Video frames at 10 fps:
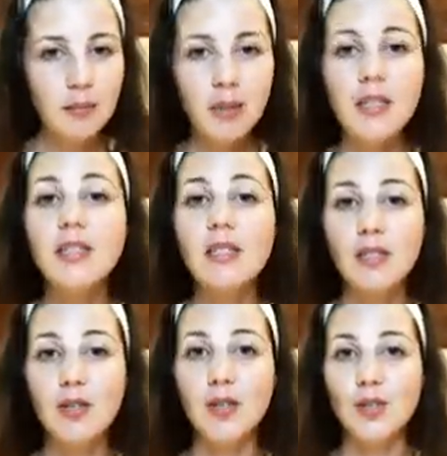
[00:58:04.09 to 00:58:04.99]
because it's
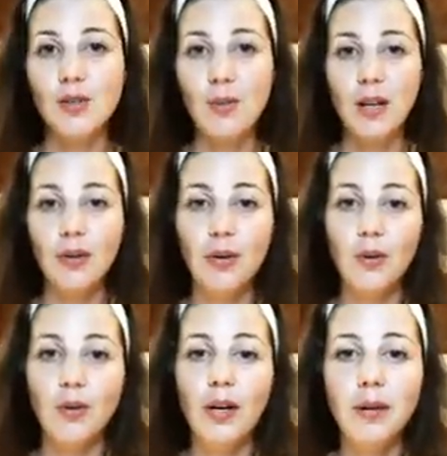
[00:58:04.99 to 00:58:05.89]
just around the
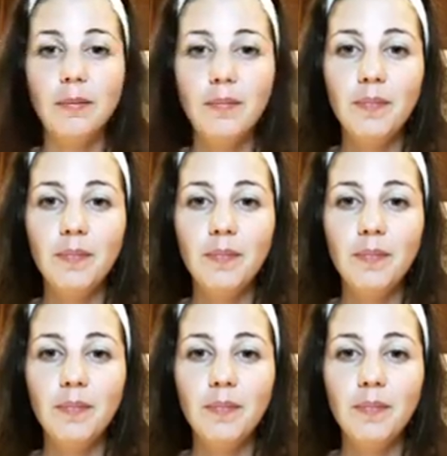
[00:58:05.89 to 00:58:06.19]
corner.